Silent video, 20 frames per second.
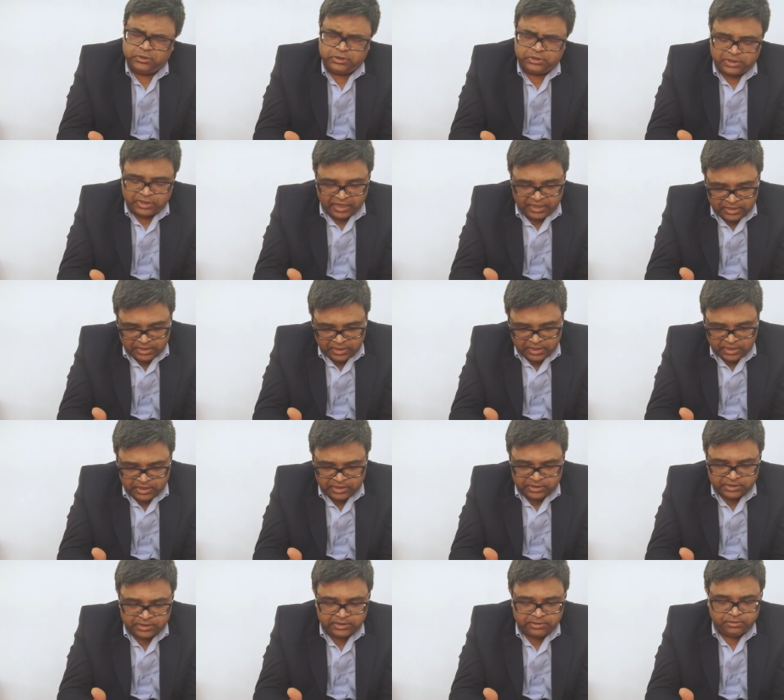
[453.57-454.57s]

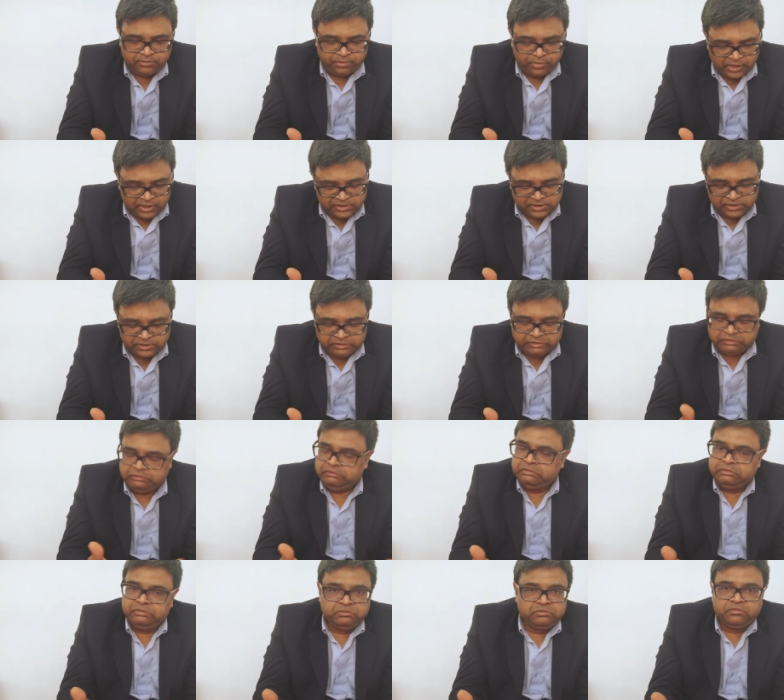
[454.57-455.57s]
slightly pleasant
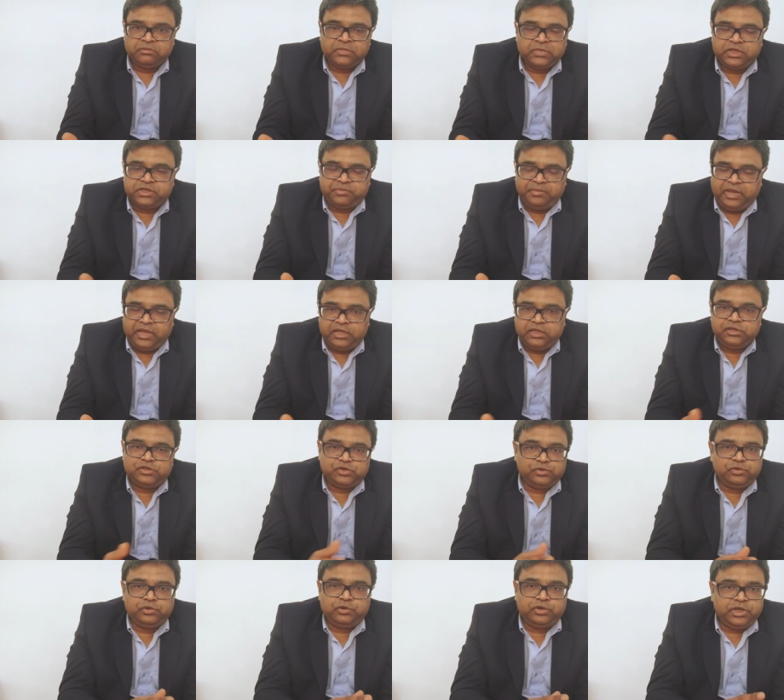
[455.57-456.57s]
smell.
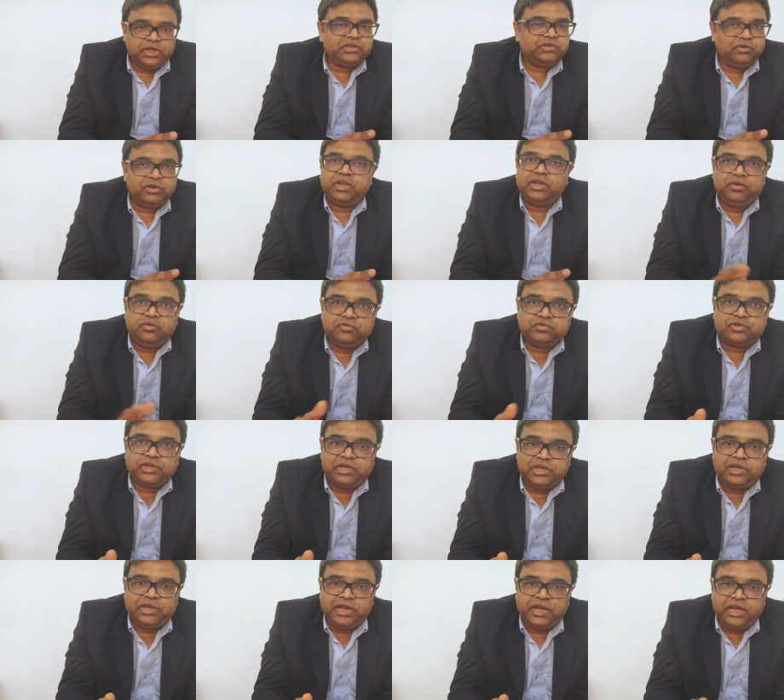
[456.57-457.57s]
So yes, you can use
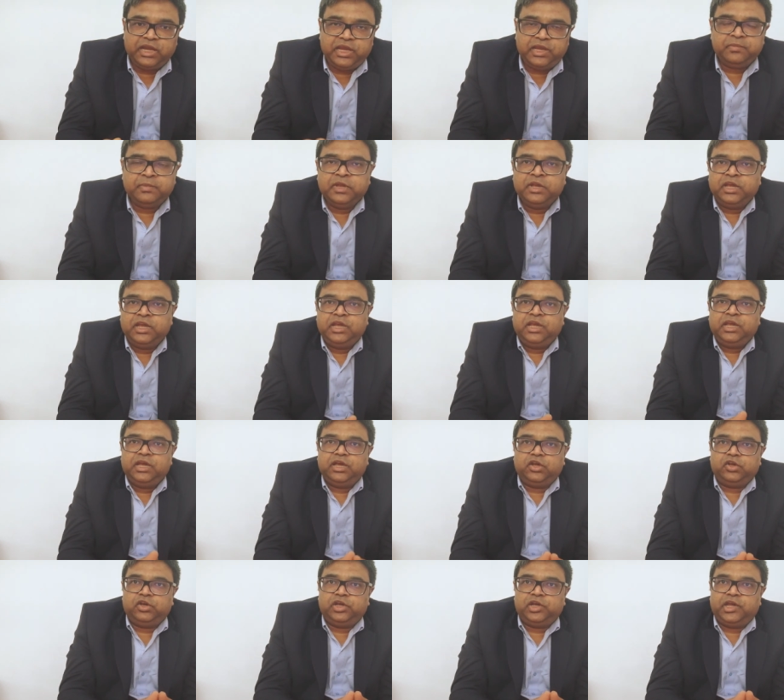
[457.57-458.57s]
it daily,
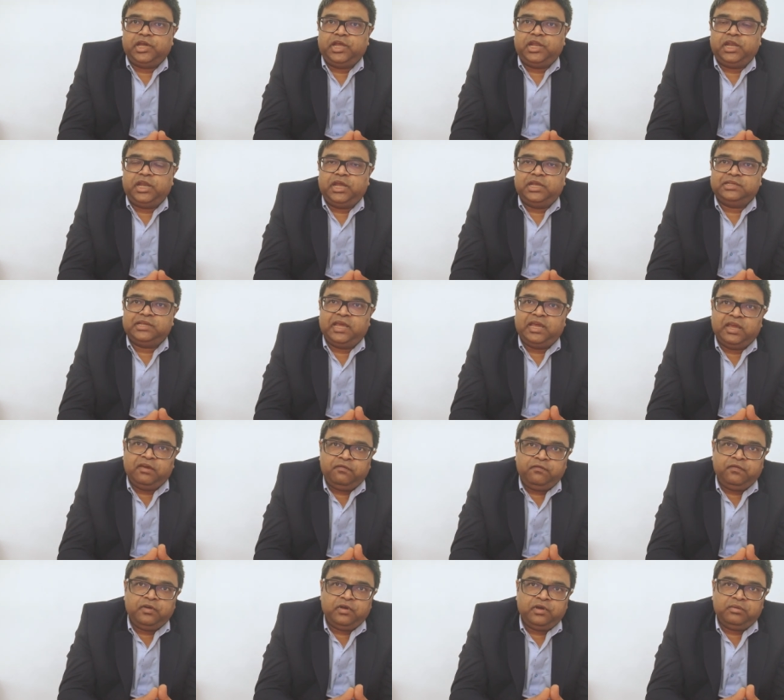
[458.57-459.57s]
uh, and as I
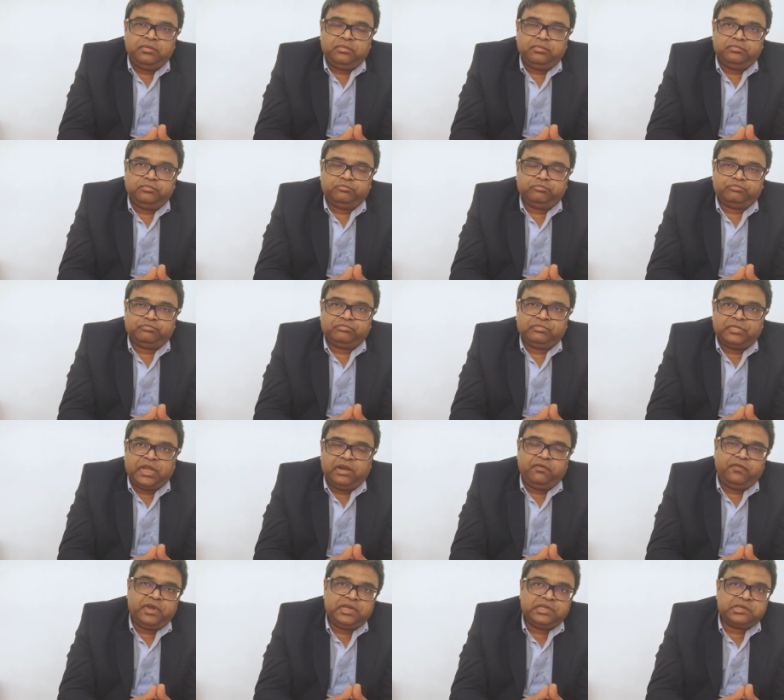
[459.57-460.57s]
have uh,
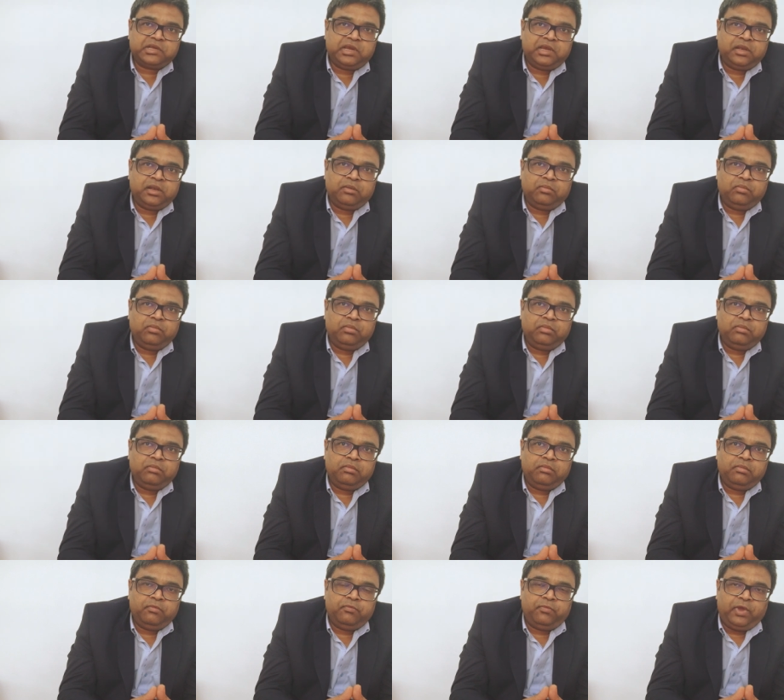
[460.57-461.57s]
advice in
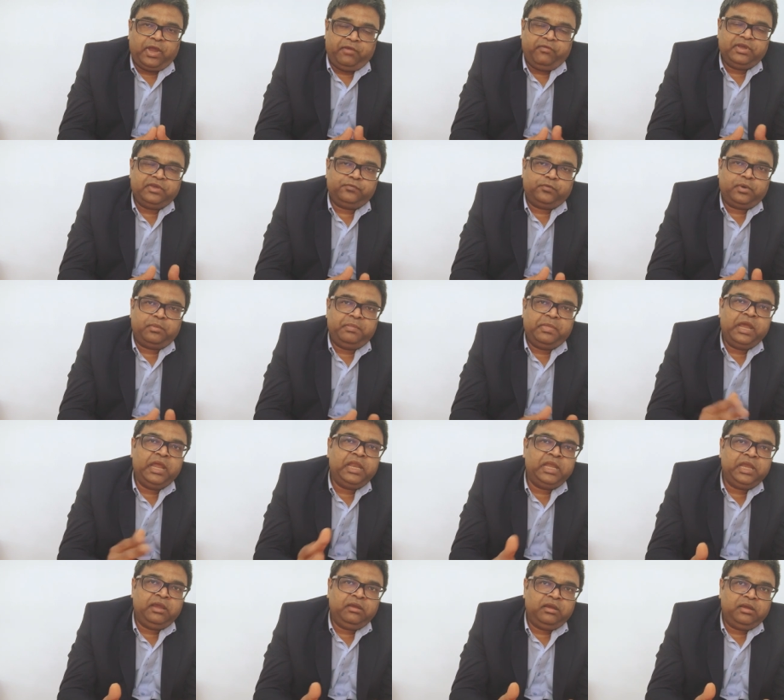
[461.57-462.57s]
advice for
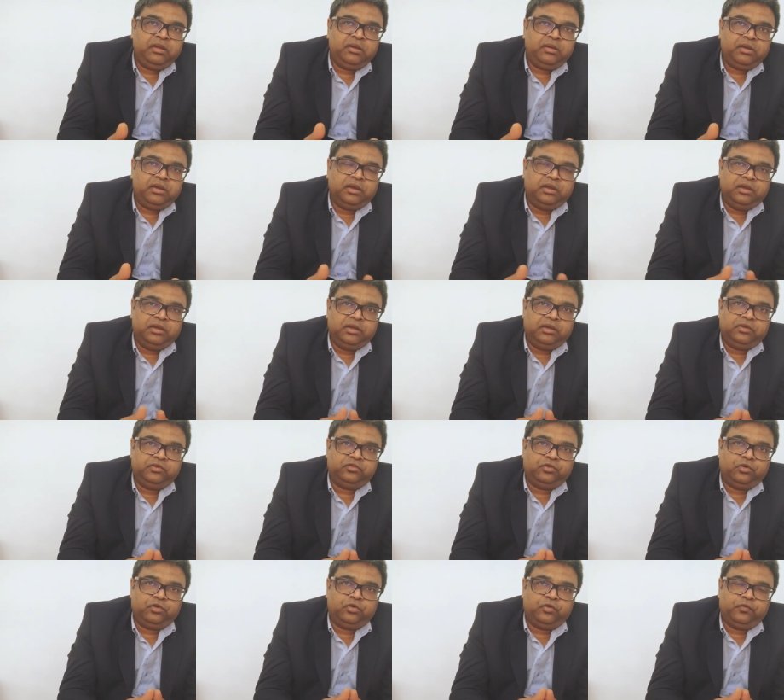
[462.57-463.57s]
many uh,
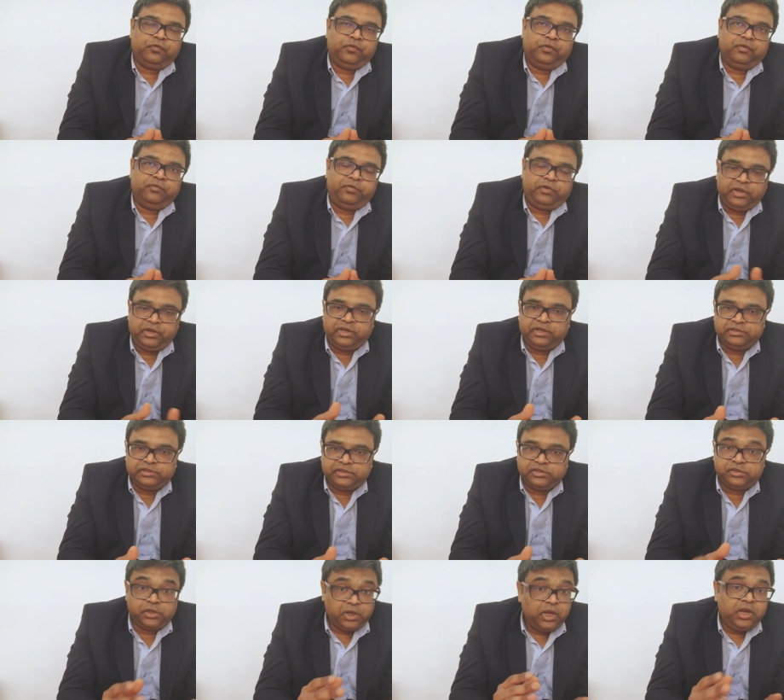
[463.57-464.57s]
sort of uh,
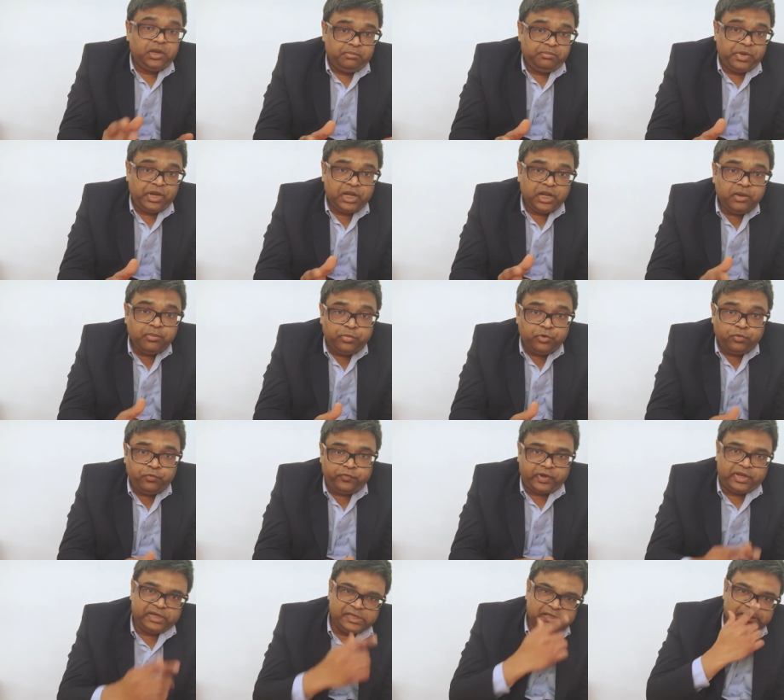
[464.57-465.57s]
fragrances, mainly brew
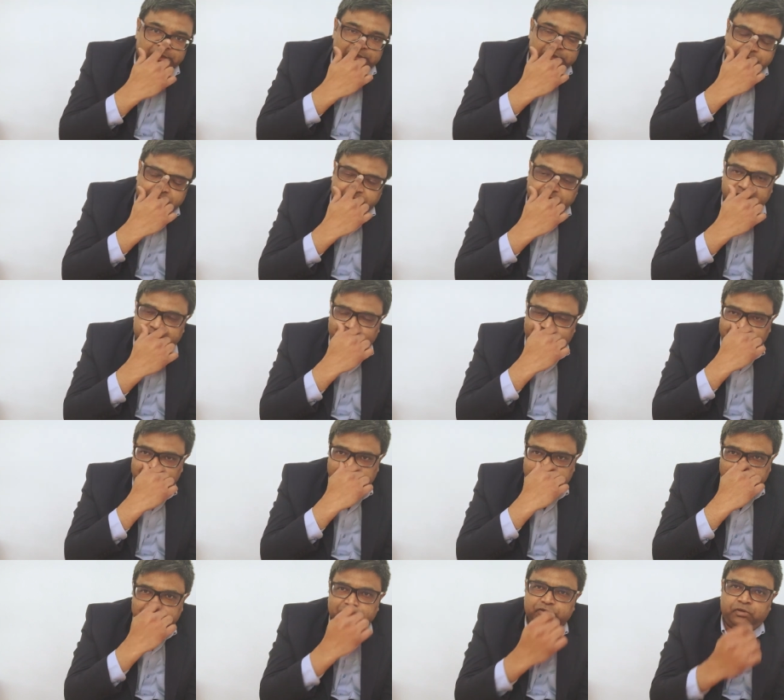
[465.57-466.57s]
fragrances, citrus
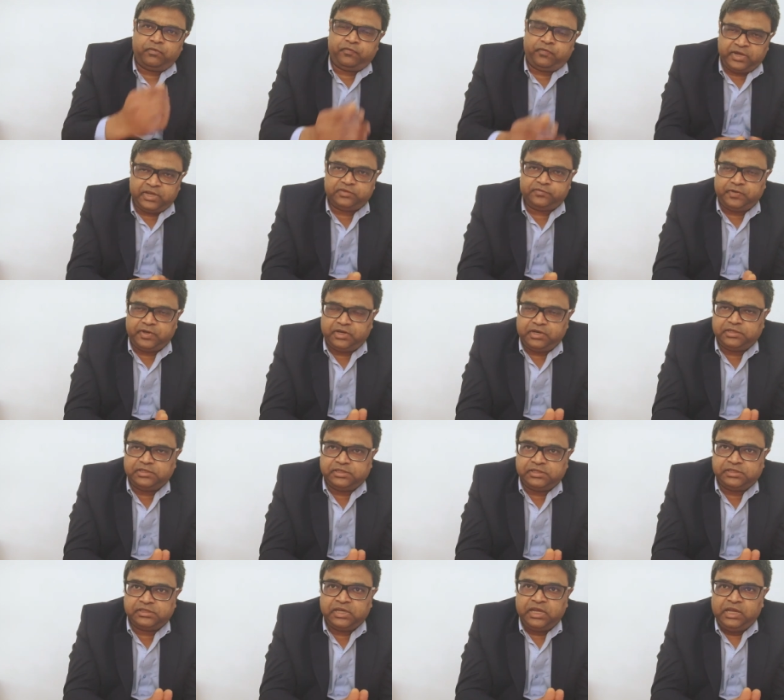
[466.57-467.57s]
fragrances or fresh
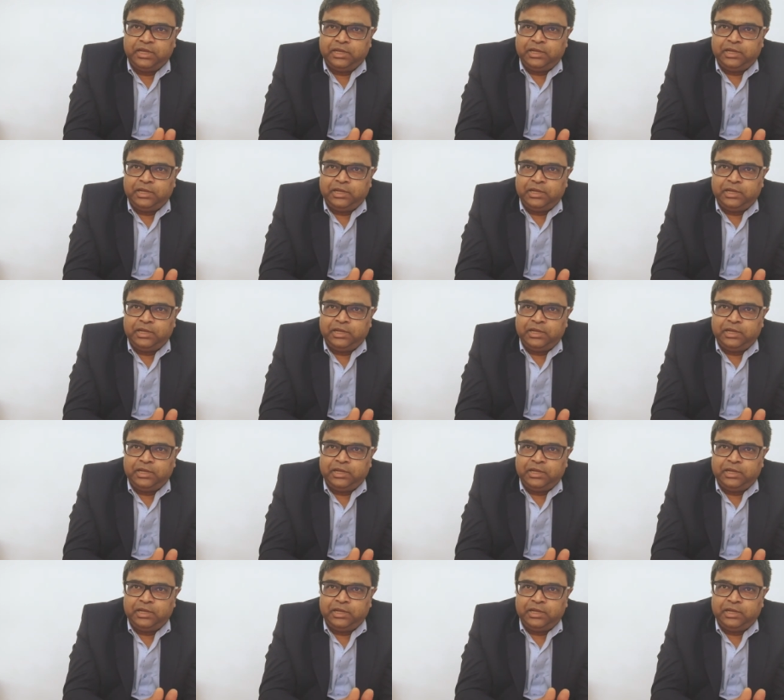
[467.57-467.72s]
fragrances,